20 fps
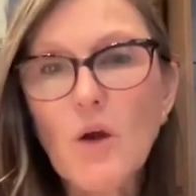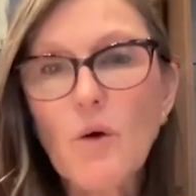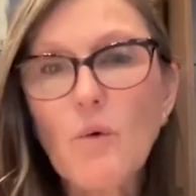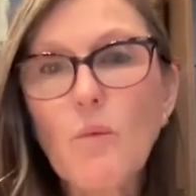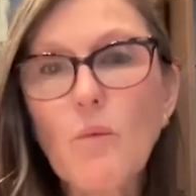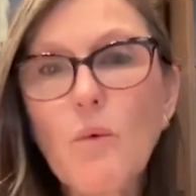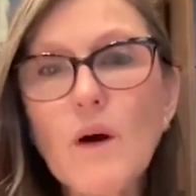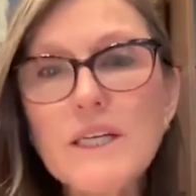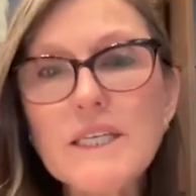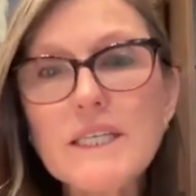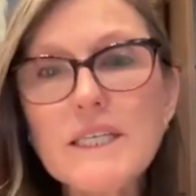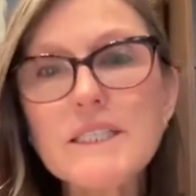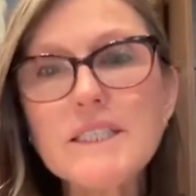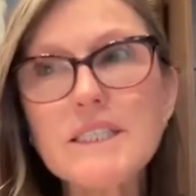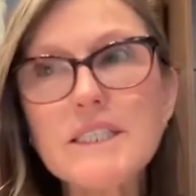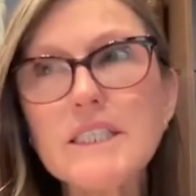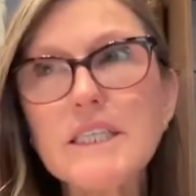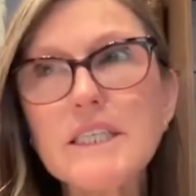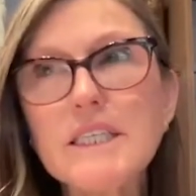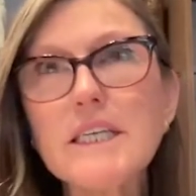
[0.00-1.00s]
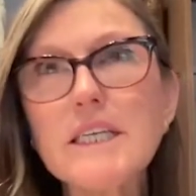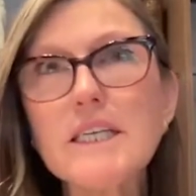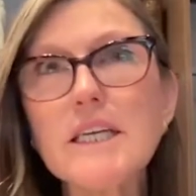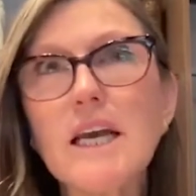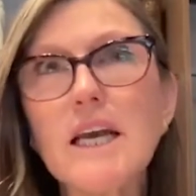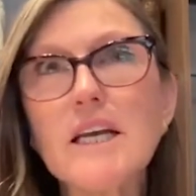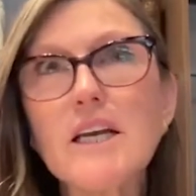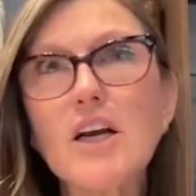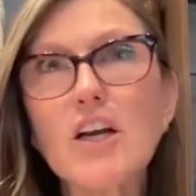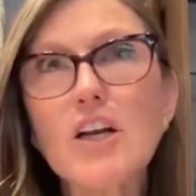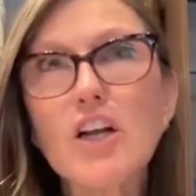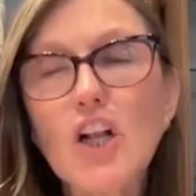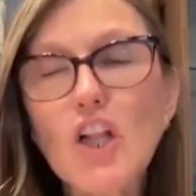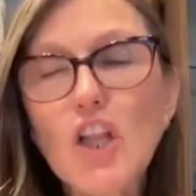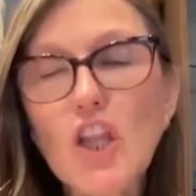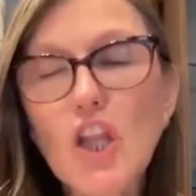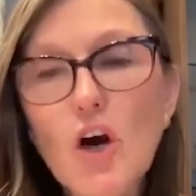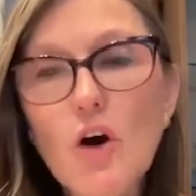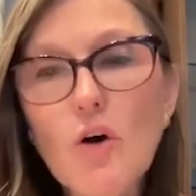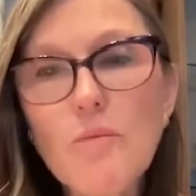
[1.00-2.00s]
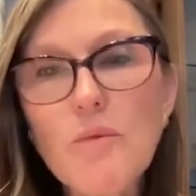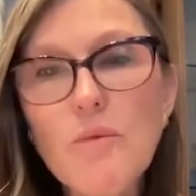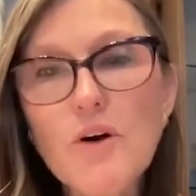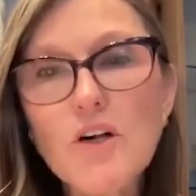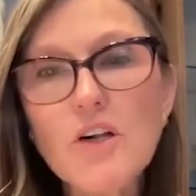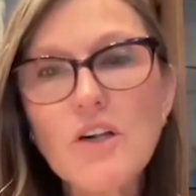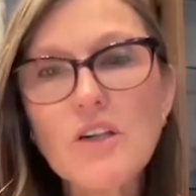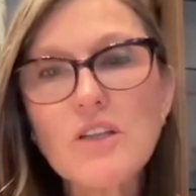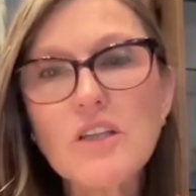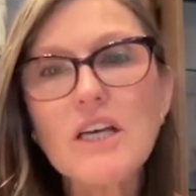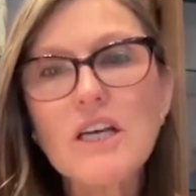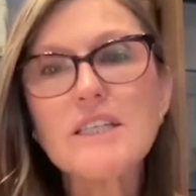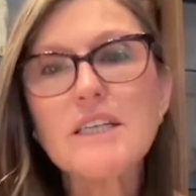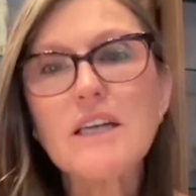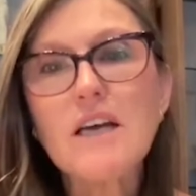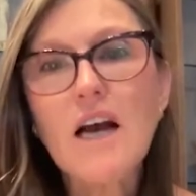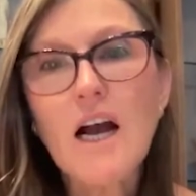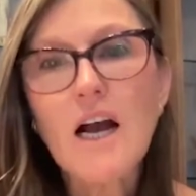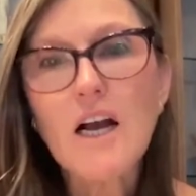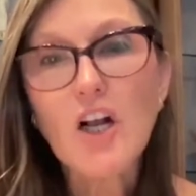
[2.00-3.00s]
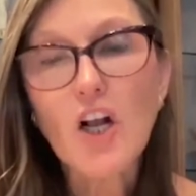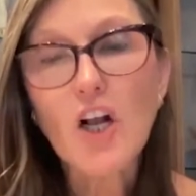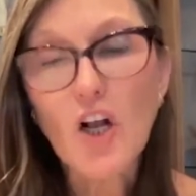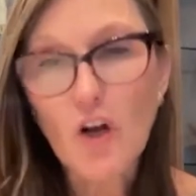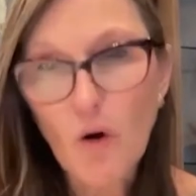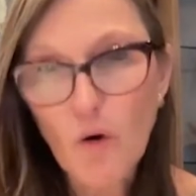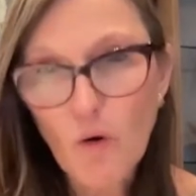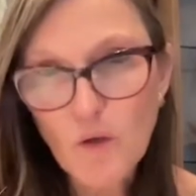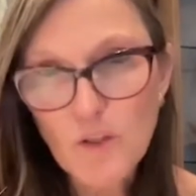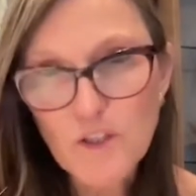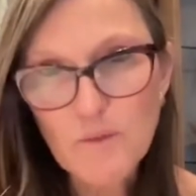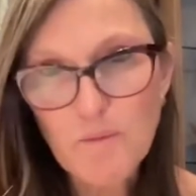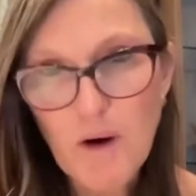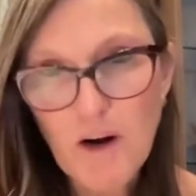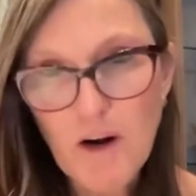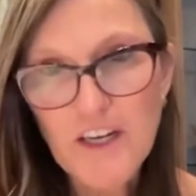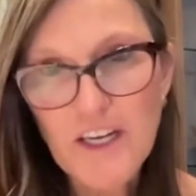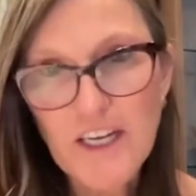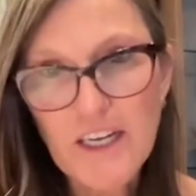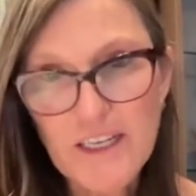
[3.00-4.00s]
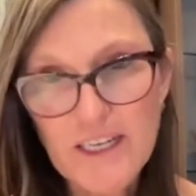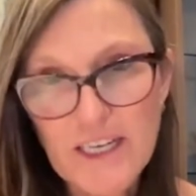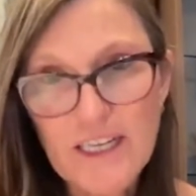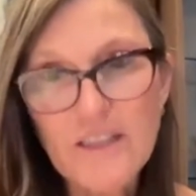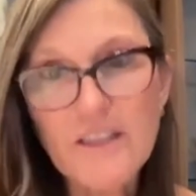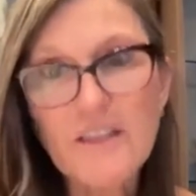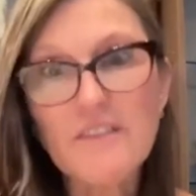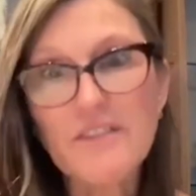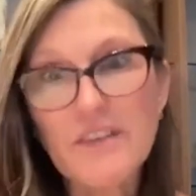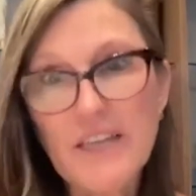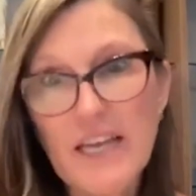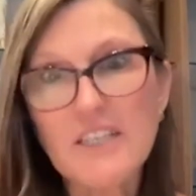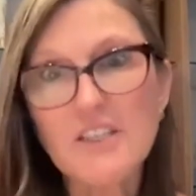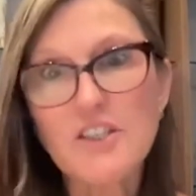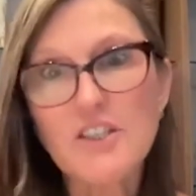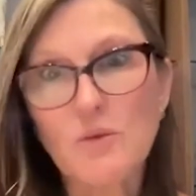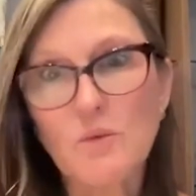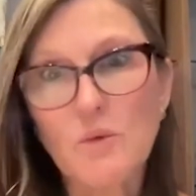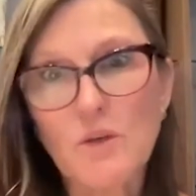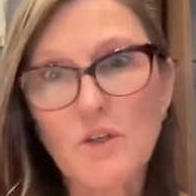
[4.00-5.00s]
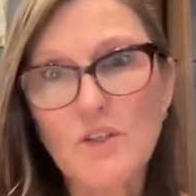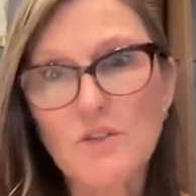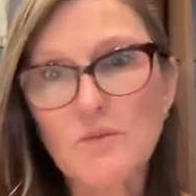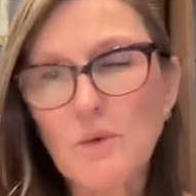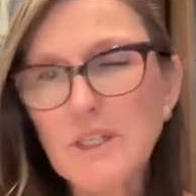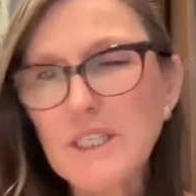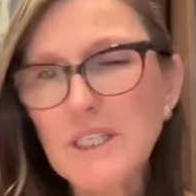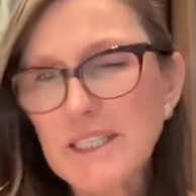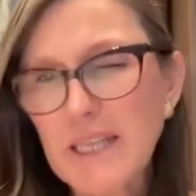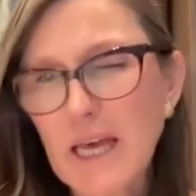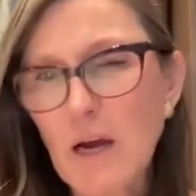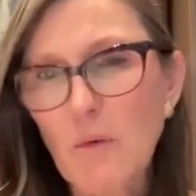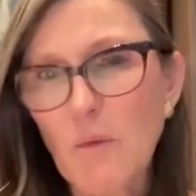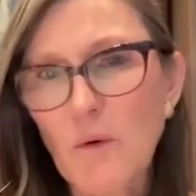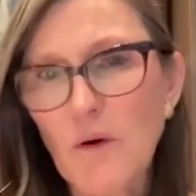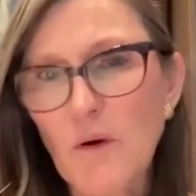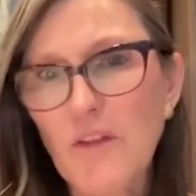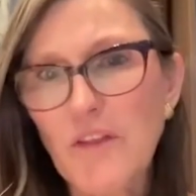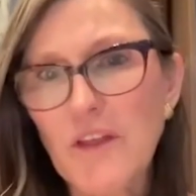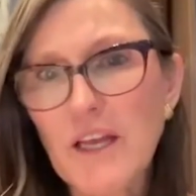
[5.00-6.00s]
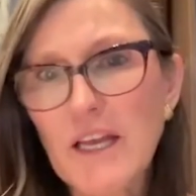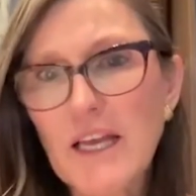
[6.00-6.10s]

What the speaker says: what is the global gold market in the financial world? What is that worth?